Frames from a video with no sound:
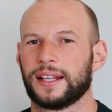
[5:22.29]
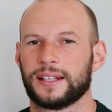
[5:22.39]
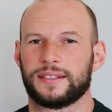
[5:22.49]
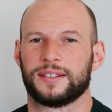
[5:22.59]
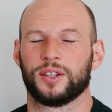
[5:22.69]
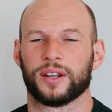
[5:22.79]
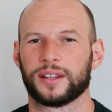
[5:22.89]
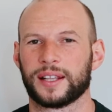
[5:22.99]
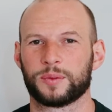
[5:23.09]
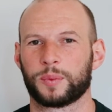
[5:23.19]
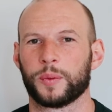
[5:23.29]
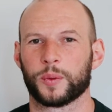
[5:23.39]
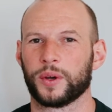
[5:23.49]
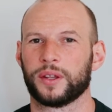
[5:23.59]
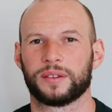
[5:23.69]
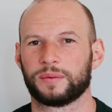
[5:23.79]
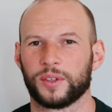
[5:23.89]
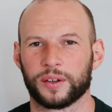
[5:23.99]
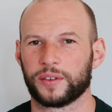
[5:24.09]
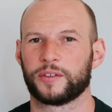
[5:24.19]
That's you know that's probably worth
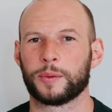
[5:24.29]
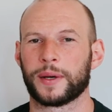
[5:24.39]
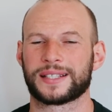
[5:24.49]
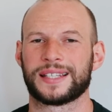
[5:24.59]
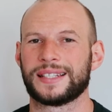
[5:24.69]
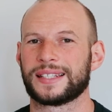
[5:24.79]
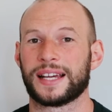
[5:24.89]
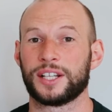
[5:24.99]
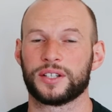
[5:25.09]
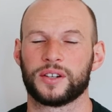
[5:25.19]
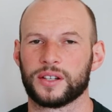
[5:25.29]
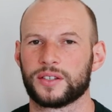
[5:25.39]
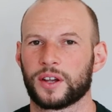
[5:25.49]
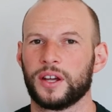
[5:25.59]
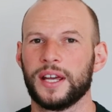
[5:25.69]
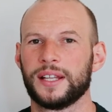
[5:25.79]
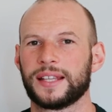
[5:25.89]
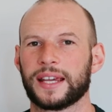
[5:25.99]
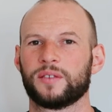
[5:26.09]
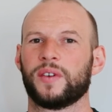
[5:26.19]
you know 50 bucks easy, 100 dollars. So
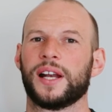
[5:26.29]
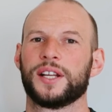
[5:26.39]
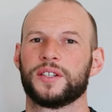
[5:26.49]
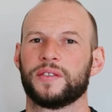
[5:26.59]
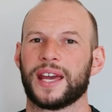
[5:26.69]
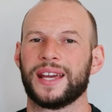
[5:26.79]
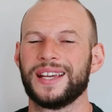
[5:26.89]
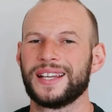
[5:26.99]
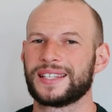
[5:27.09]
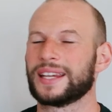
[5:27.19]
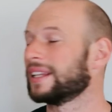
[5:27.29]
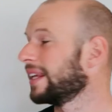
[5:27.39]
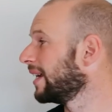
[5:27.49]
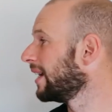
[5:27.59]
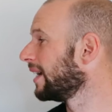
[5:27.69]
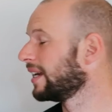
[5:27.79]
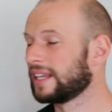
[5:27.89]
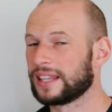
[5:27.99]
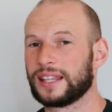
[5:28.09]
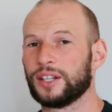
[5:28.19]
take advantage of that. Secondly,
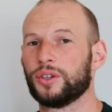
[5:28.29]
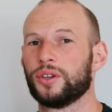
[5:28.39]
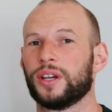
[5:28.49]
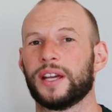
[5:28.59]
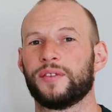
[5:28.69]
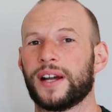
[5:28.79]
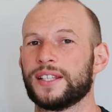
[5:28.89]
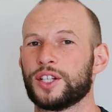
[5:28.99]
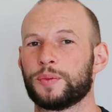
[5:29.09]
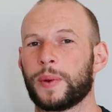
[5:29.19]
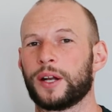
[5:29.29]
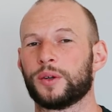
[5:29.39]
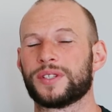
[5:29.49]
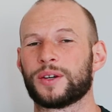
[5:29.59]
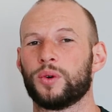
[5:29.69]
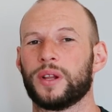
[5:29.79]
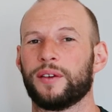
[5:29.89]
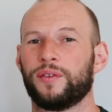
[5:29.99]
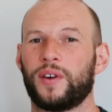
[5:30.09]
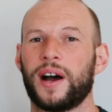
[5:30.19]
the new Advantage panels all
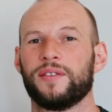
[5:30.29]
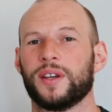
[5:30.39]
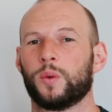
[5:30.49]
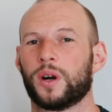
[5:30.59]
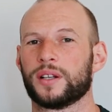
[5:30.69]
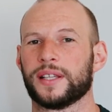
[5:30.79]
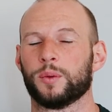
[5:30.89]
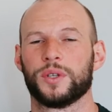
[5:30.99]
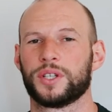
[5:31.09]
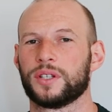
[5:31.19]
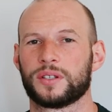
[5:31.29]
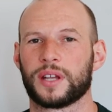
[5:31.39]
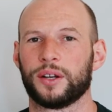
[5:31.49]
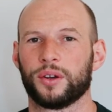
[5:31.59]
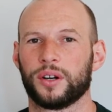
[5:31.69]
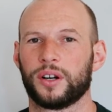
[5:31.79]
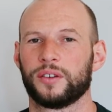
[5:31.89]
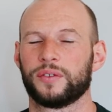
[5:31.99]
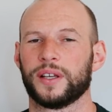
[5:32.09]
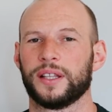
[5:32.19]
have five-year warranty, which is unheard
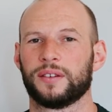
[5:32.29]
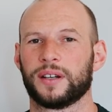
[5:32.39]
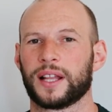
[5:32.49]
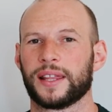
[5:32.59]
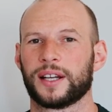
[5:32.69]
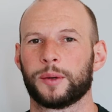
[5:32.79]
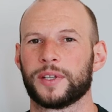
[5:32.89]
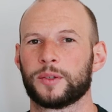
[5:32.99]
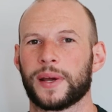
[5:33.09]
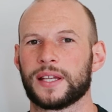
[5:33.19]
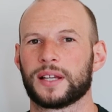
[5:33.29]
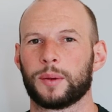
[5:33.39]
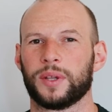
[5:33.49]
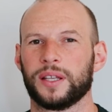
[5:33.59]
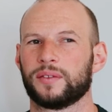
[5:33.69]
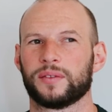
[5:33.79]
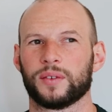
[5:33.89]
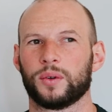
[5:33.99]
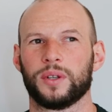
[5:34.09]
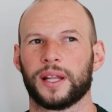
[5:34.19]
of in the red light therapy space. I believe
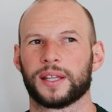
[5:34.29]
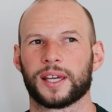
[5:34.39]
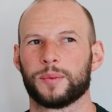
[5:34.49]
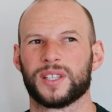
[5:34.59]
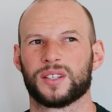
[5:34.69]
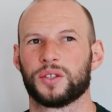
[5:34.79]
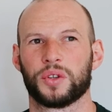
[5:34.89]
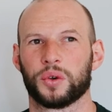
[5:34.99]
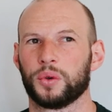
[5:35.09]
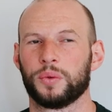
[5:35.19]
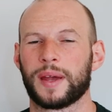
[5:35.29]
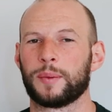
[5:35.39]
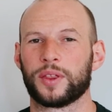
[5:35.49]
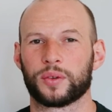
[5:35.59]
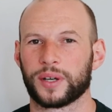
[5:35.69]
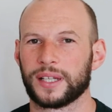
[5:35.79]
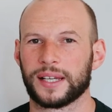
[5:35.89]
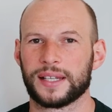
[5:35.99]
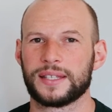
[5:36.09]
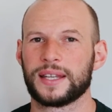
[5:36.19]
all other companies are two, maybe three
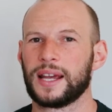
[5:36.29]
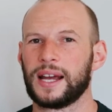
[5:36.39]
years.